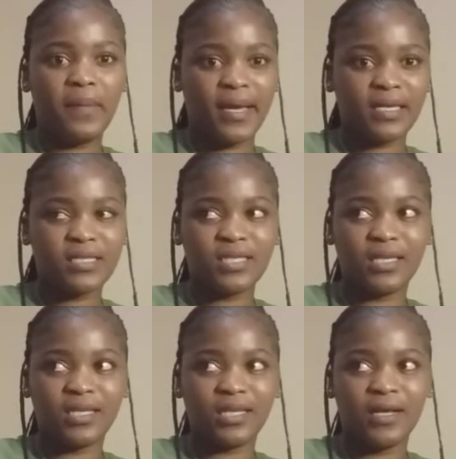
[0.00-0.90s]
bags
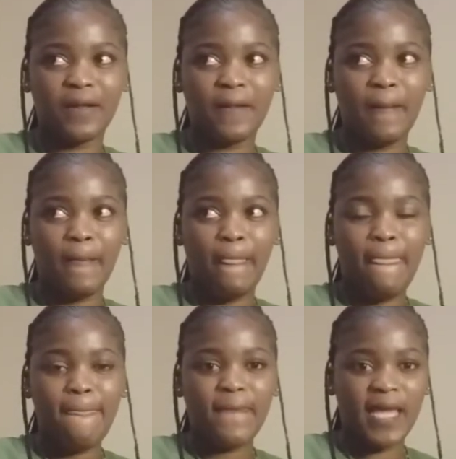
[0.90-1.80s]
in.
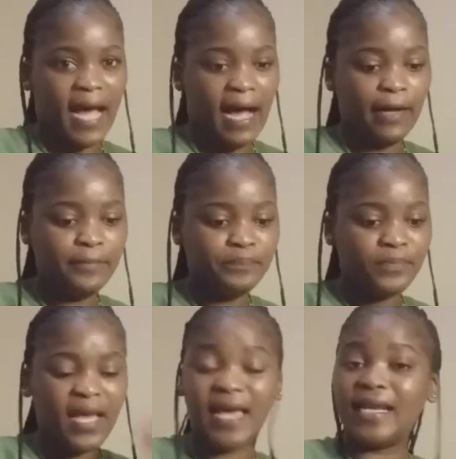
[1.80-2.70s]
Yeah.
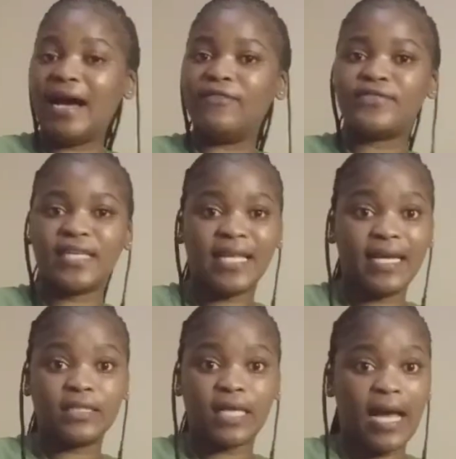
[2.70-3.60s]
And after
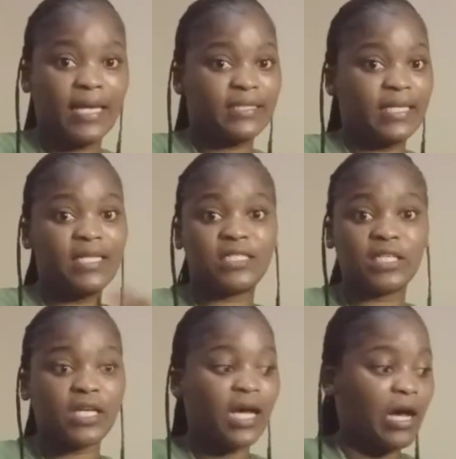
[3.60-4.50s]
that, I started
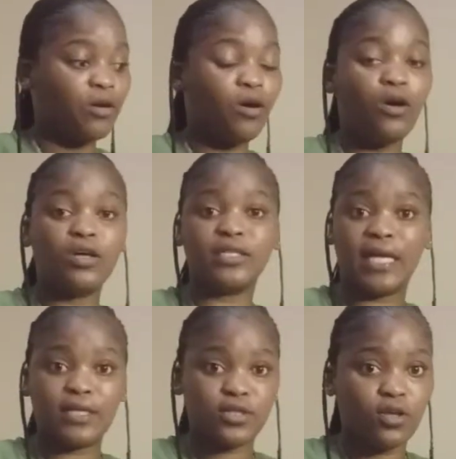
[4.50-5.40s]
drinking alcohol
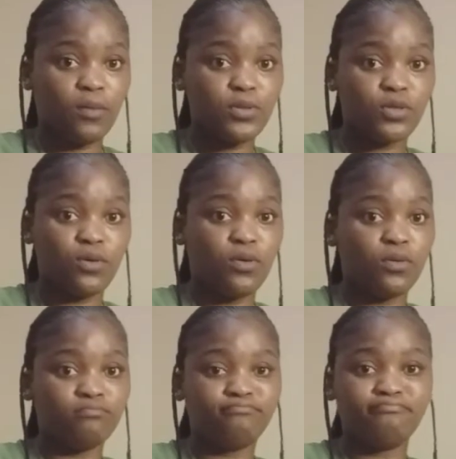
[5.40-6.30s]
non-stop.
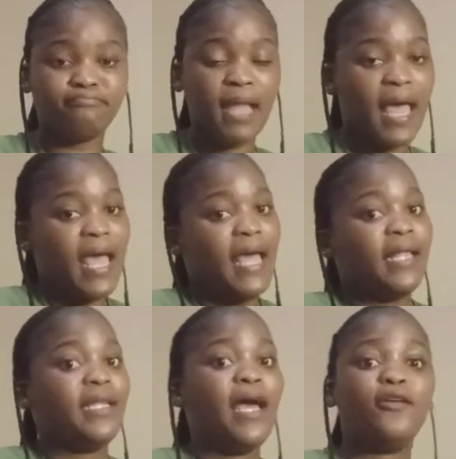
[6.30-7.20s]
So
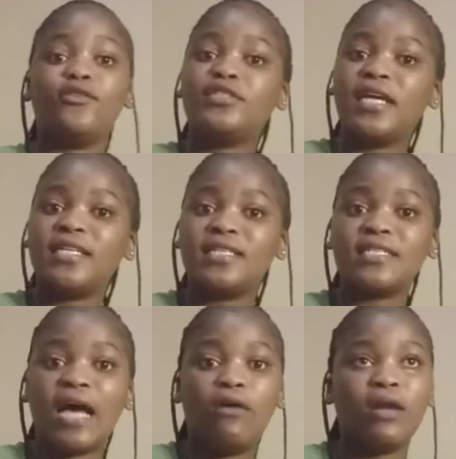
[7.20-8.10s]
there are no changes.
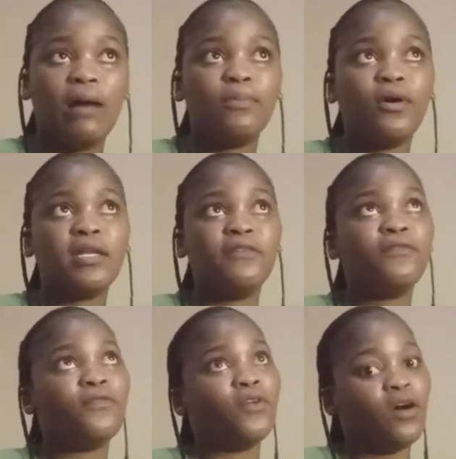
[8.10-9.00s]
I will upload a
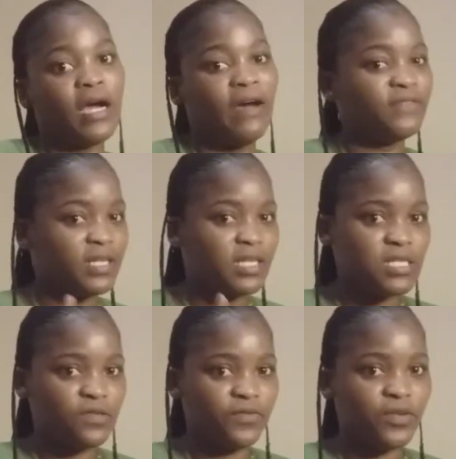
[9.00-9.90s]
vlog after
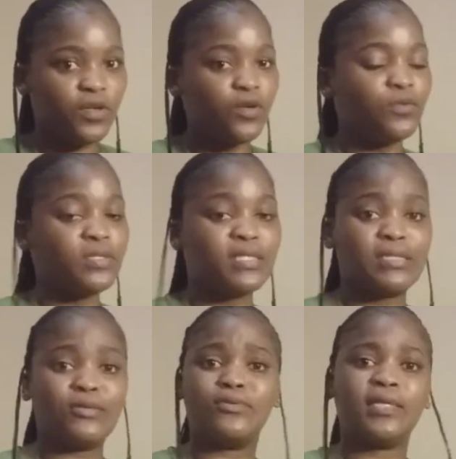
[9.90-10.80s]
this video. You will
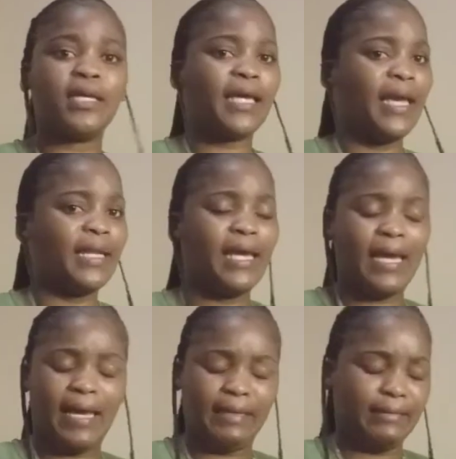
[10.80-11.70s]
see good thing again.
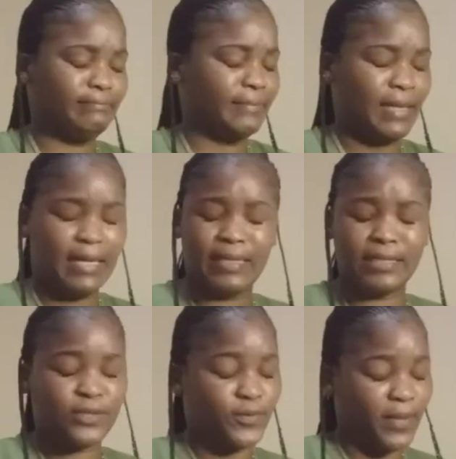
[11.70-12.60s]
And
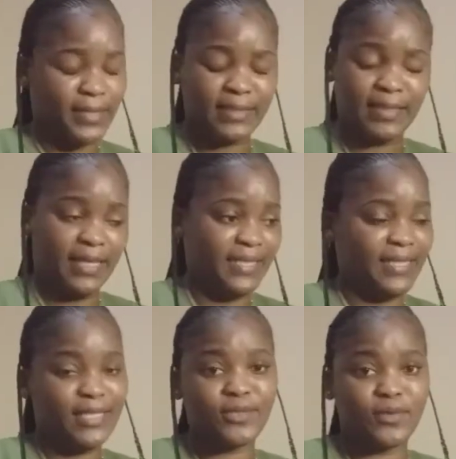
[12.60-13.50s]
it's worse,
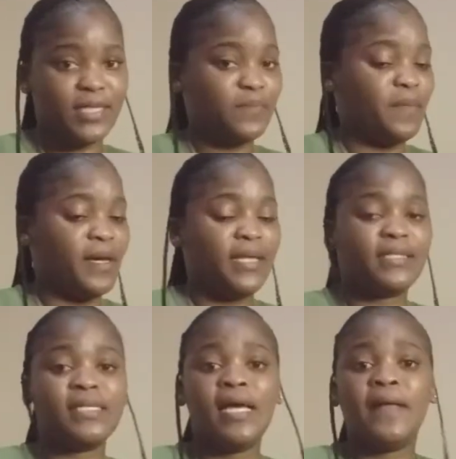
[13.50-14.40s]
honey. It's worse. But